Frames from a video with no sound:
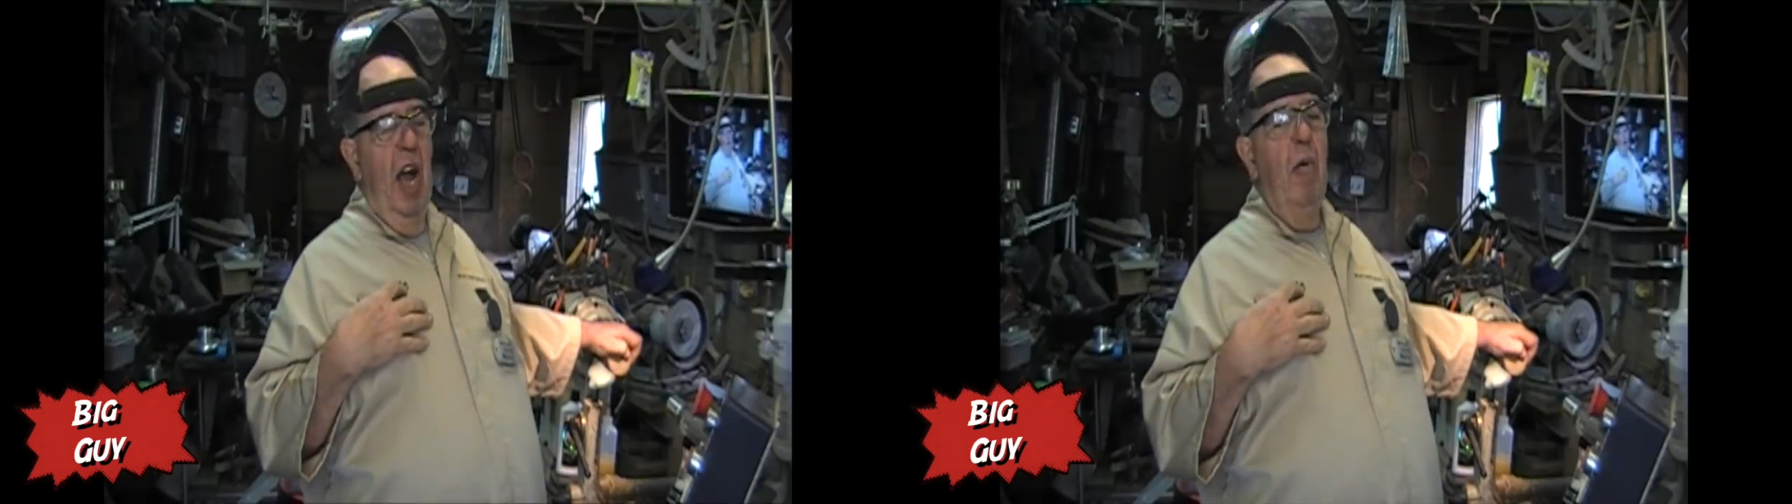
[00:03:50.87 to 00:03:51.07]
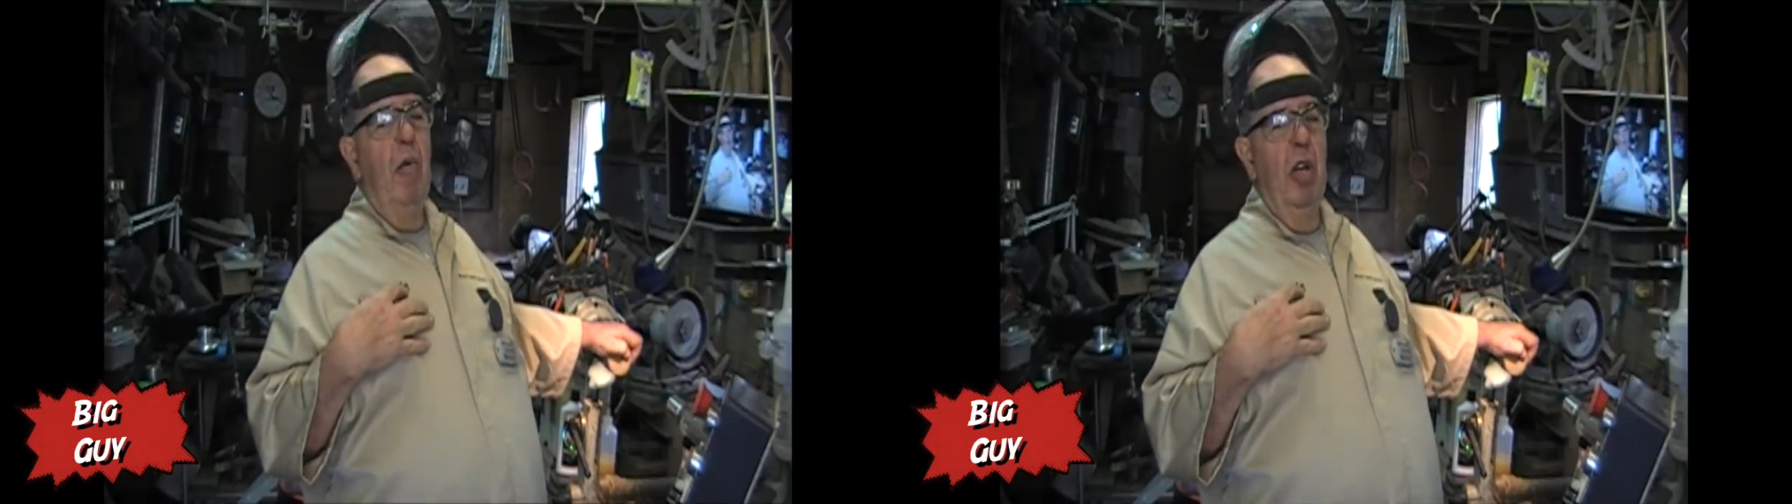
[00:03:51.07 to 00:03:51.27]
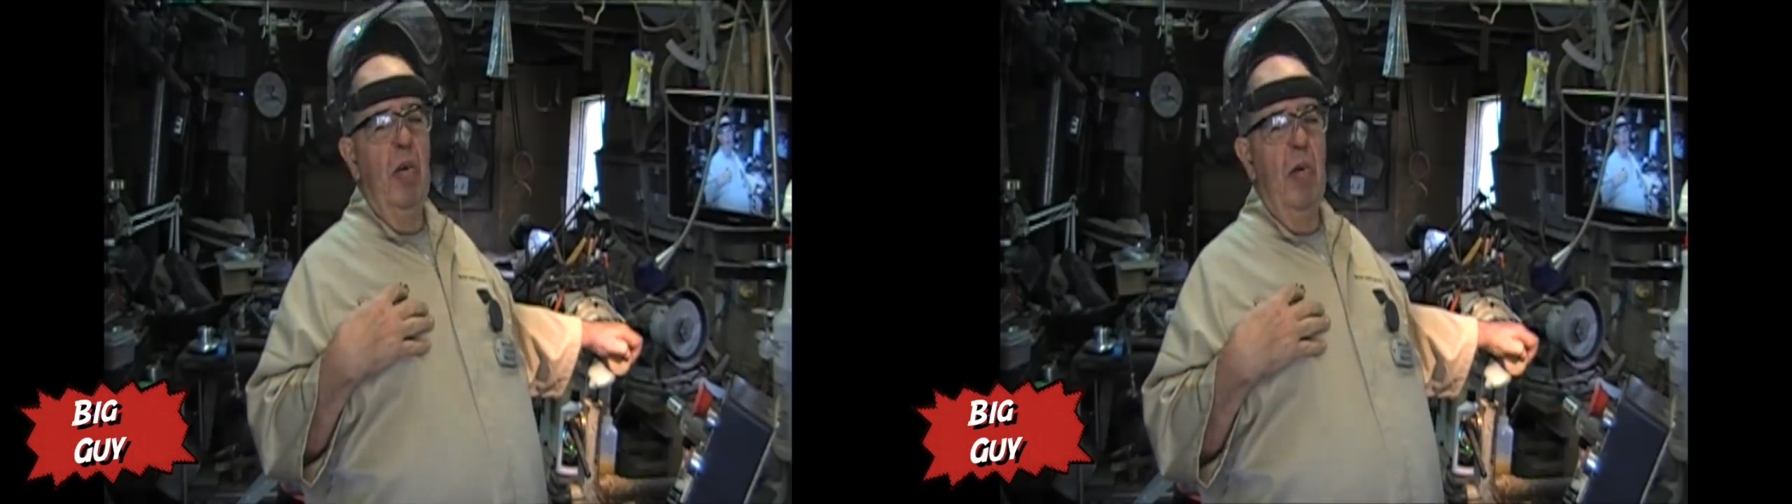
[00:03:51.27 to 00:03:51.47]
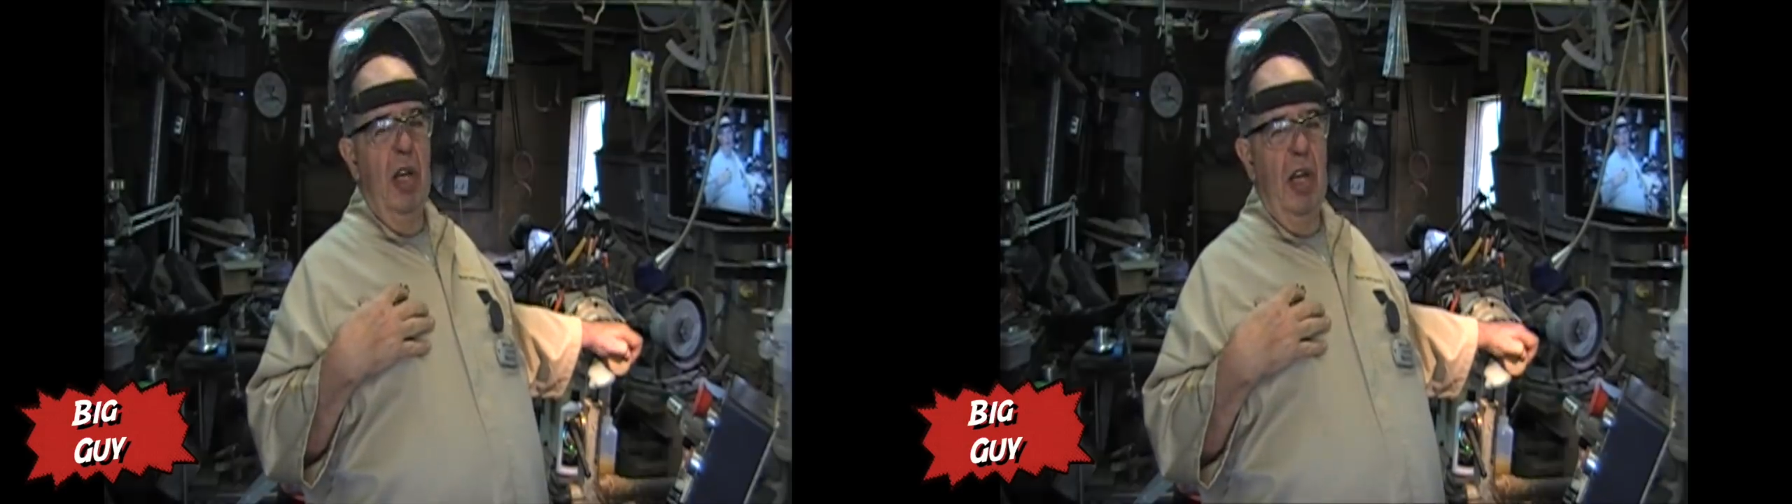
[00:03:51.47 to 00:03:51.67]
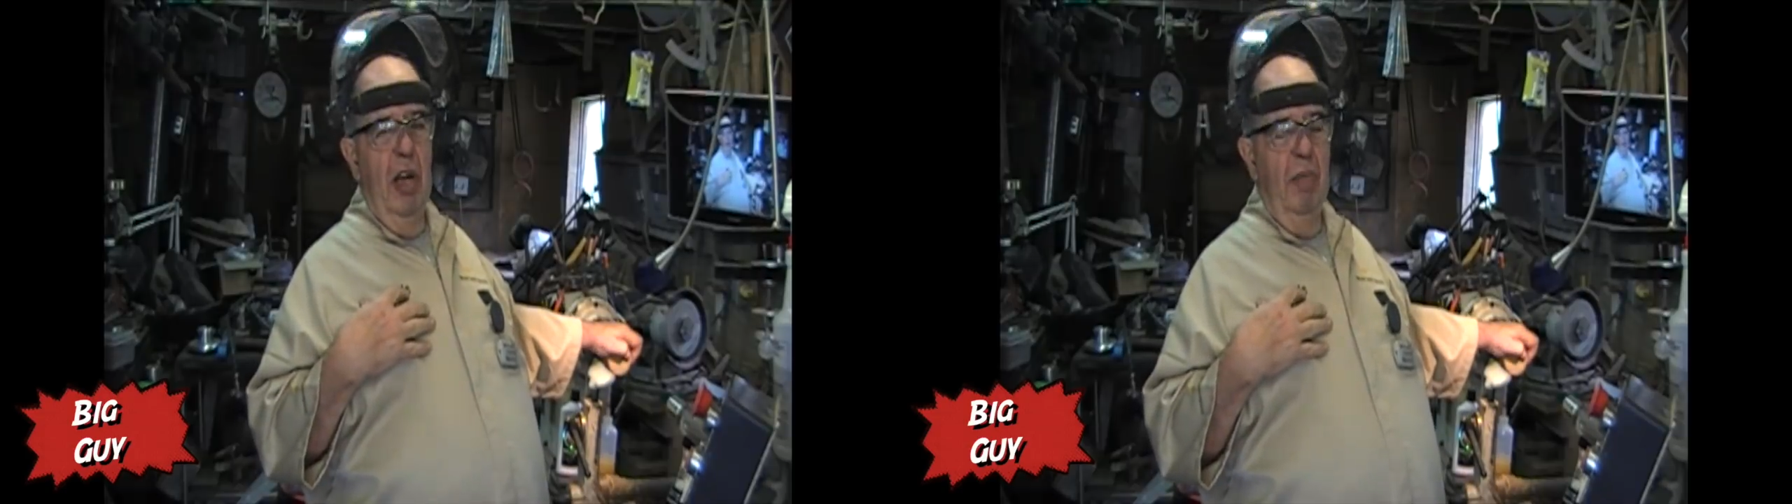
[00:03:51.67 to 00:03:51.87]
I really
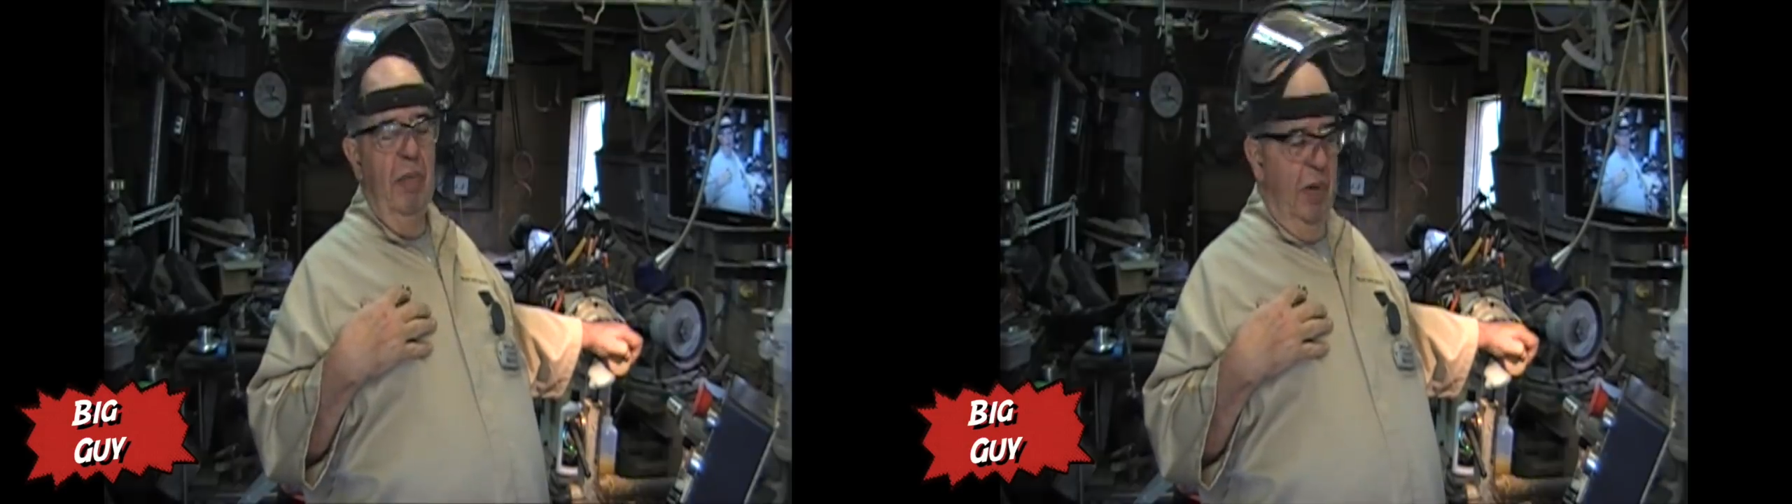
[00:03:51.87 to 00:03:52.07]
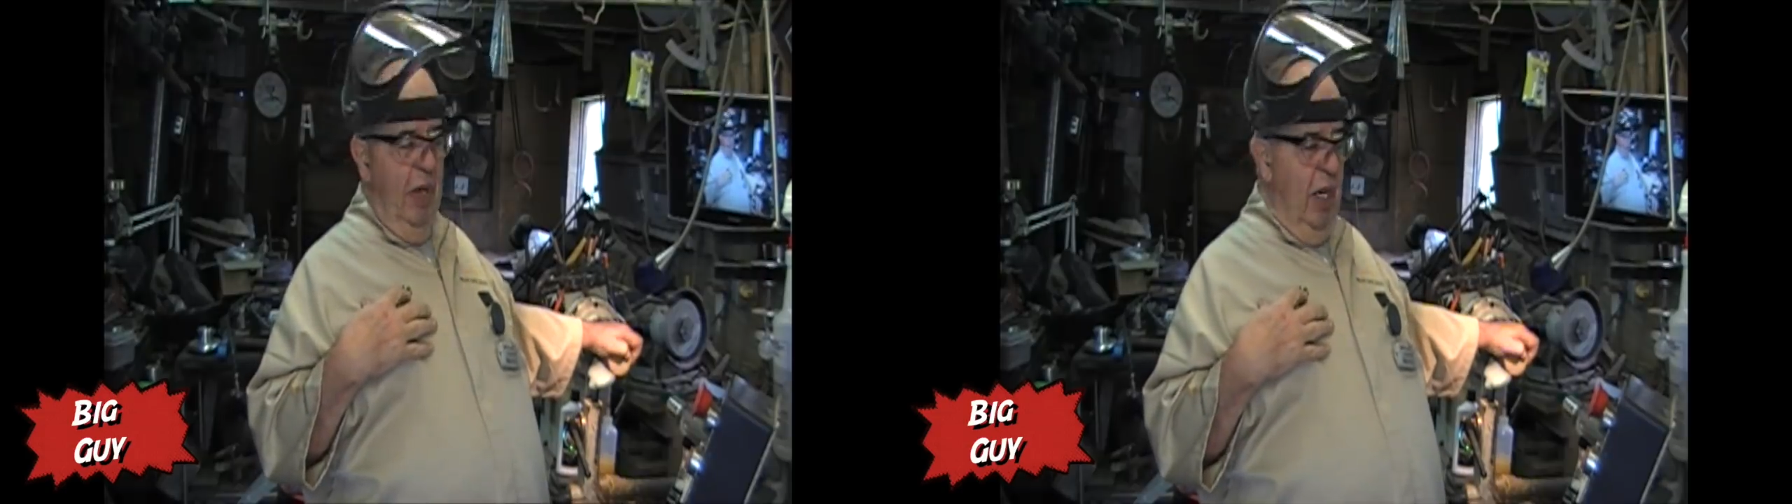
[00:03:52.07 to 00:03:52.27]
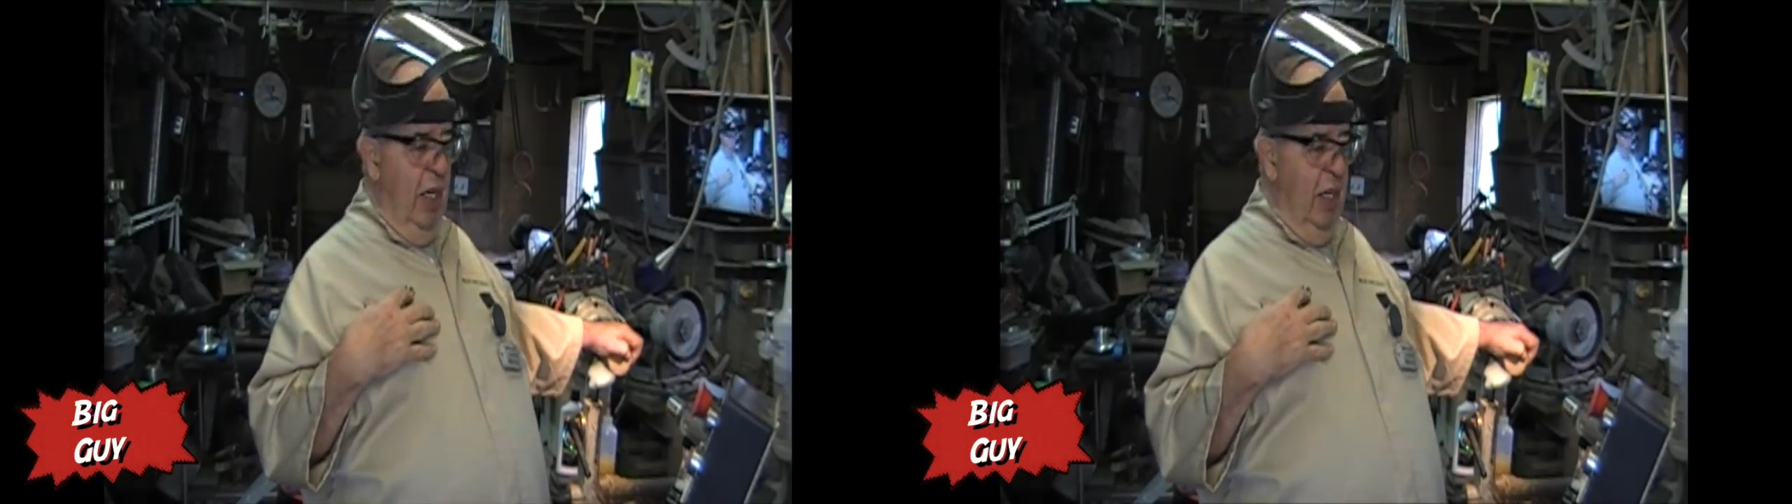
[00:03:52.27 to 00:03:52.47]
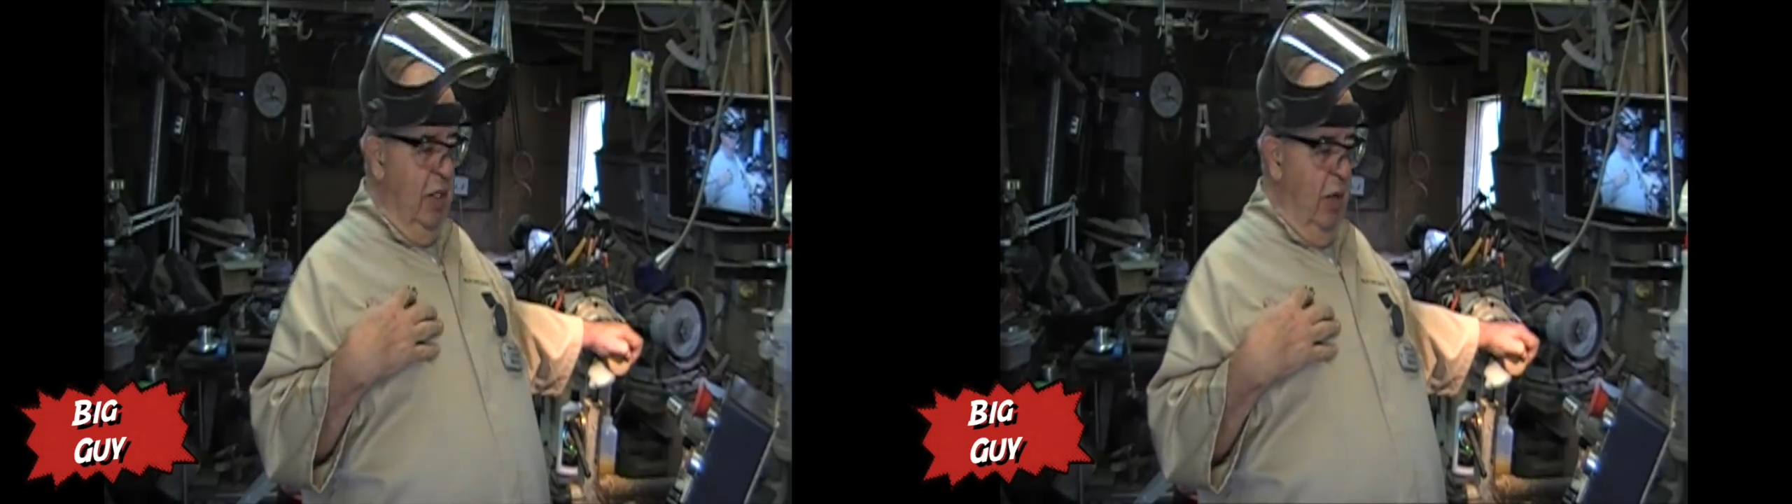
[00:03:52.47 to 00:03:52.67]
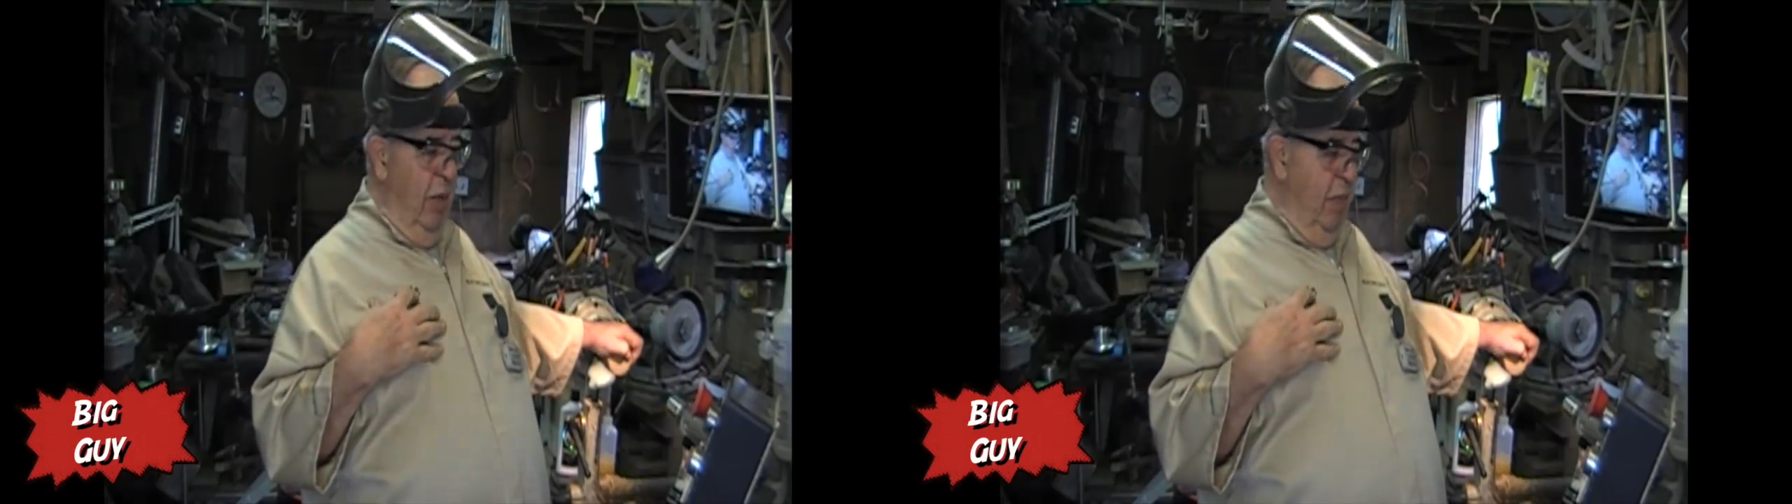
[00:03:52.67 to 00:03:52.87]
want to go.
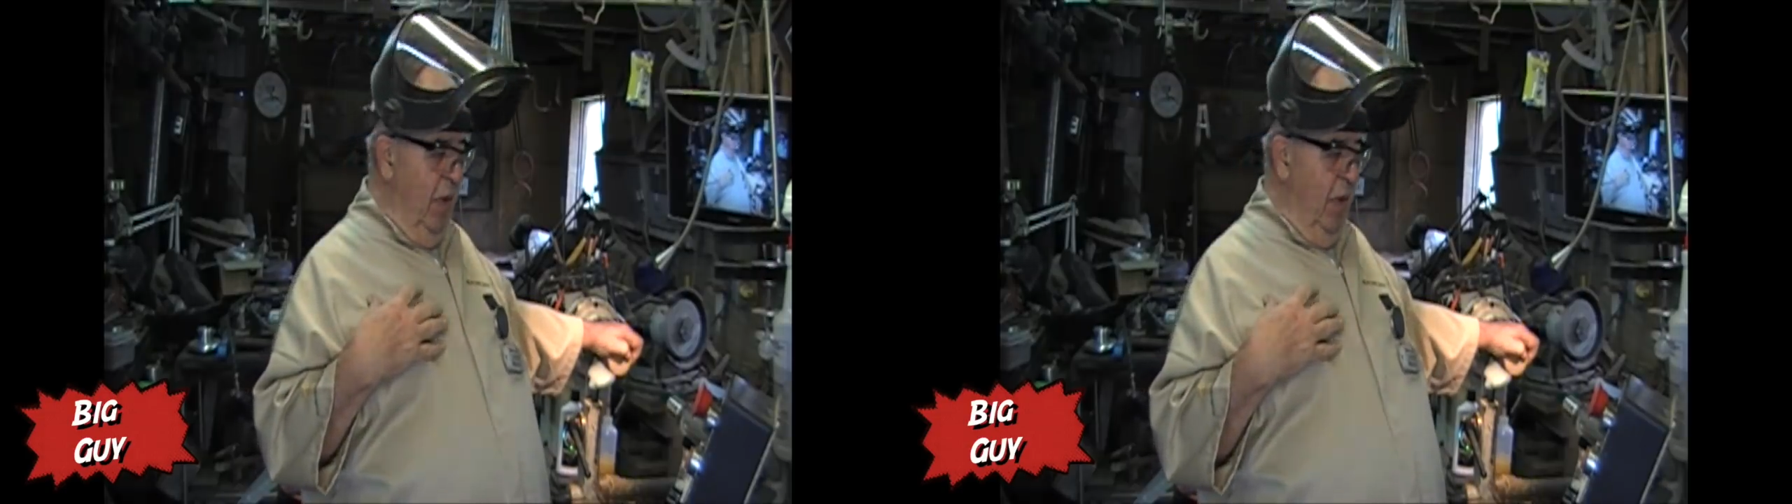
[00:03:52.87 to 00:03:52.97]
So,